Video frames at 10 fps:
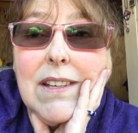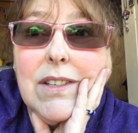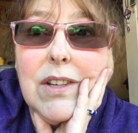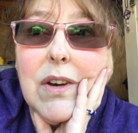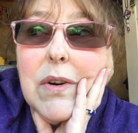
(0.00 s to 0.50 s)

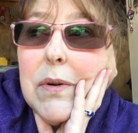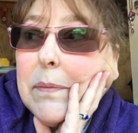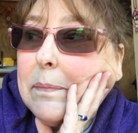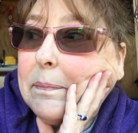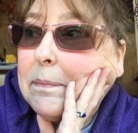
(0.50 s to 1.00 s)

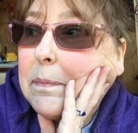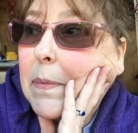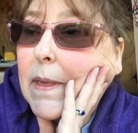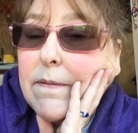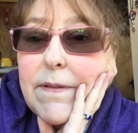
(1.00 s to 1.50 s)
So
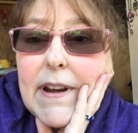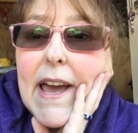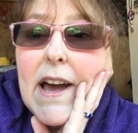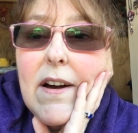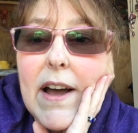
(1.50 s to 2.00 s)
for
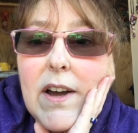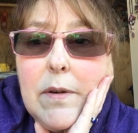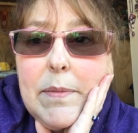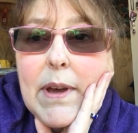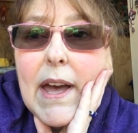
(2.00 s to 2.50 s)
now, I
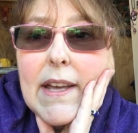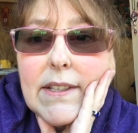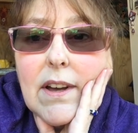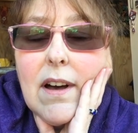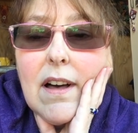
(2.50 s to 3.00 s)
hope you
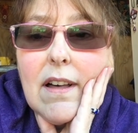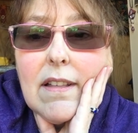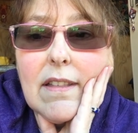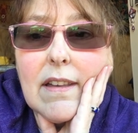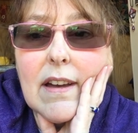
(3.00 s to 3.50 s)
guys
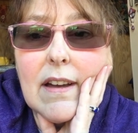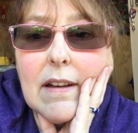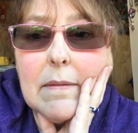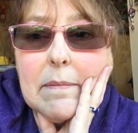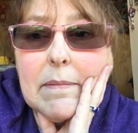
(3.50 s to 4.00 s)
all,
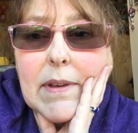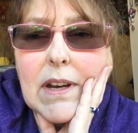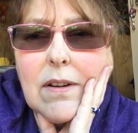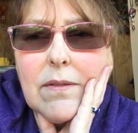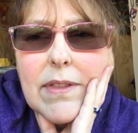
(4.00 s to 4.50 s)
um,
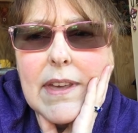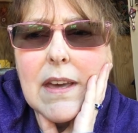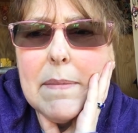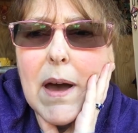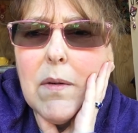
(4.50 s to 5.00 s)
you know,
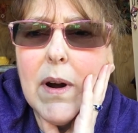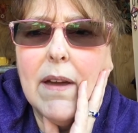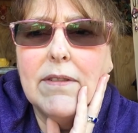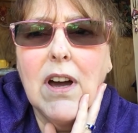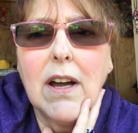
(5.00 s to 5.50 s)
think about what
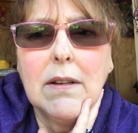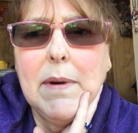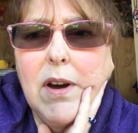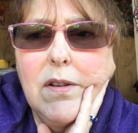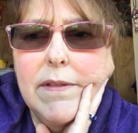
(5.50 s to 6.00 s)
I've talked
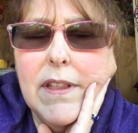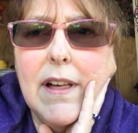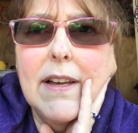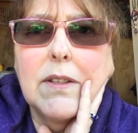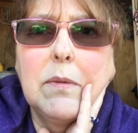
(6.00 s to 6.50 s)
about over the
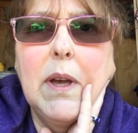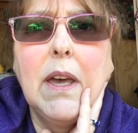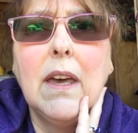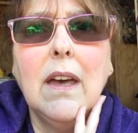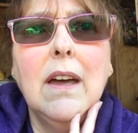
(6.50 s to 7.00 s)
last
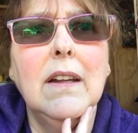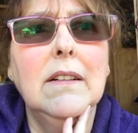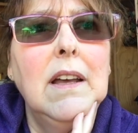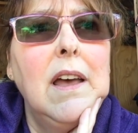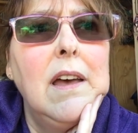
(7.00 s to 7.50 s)
week
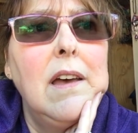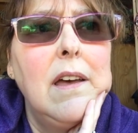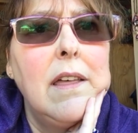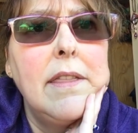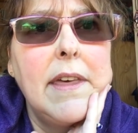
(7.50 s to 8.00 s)
and
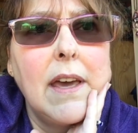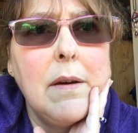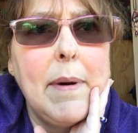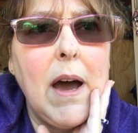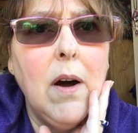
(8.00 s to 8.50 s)
think
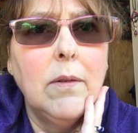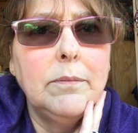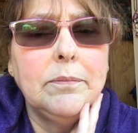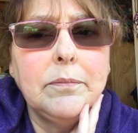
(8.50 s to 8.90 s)
about